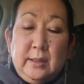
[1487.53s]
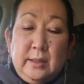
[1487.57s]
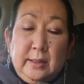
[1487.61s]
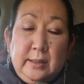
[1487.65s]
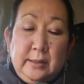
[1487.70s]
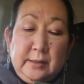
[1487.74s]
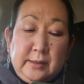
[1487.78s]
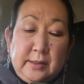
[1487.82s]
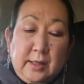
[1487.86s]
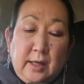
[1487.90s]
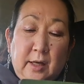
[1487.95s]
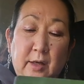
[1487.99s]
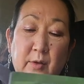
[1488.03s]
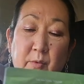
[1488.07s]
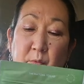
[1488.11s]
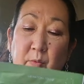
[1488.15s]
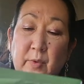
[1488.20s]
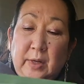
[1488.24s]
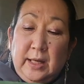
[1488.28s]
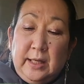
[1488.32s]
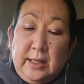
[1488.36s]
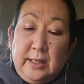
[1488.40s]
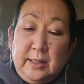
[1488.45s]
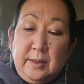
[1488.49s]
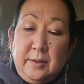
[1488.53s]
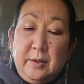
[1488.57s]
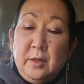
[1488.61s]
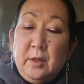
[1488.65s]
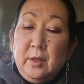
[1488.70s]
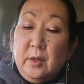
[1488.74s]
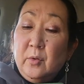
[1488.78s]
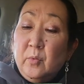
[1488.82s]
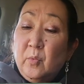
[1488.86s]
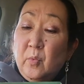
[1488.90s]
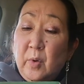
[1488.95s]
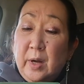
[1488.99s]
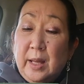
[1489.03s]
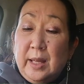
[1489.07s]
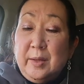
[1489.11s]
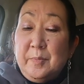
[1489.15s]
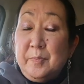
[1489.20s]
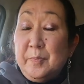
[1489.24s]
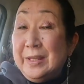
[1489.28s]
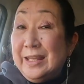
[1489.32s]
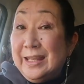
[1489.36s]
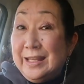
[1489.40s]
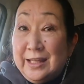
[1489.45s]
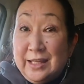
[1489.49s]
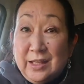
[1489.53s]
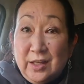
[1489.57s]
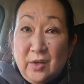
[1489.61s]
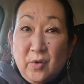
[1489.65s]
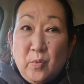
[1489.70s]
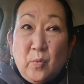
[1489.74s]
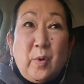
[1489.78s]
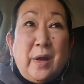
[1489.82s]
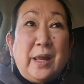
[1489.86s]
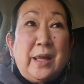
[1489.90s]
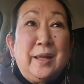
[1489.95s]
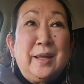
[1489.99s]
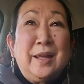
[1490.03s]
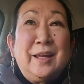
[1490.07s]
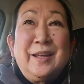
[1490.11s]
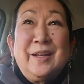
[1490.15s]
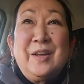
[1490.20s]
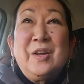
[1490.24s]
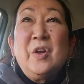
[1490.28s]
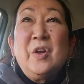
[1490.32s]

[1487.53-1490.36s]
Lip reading: It's got whey PEA,